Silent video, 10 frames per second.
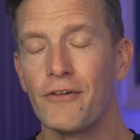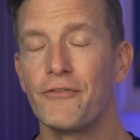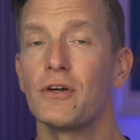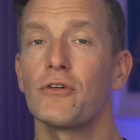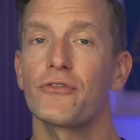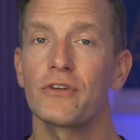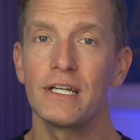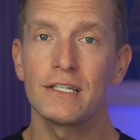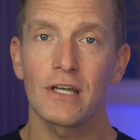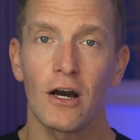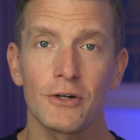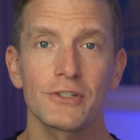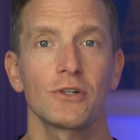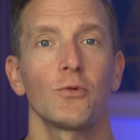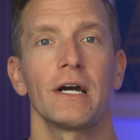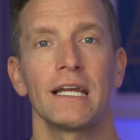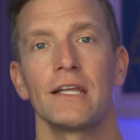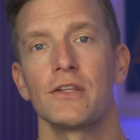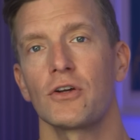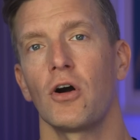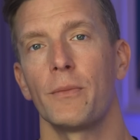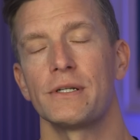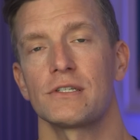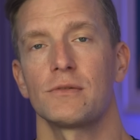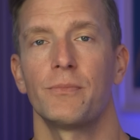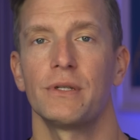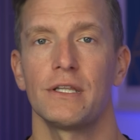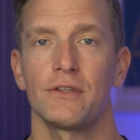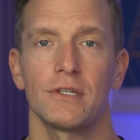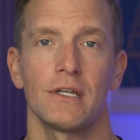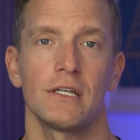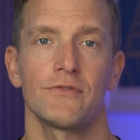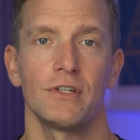feel free to ask away in the comments beneath today's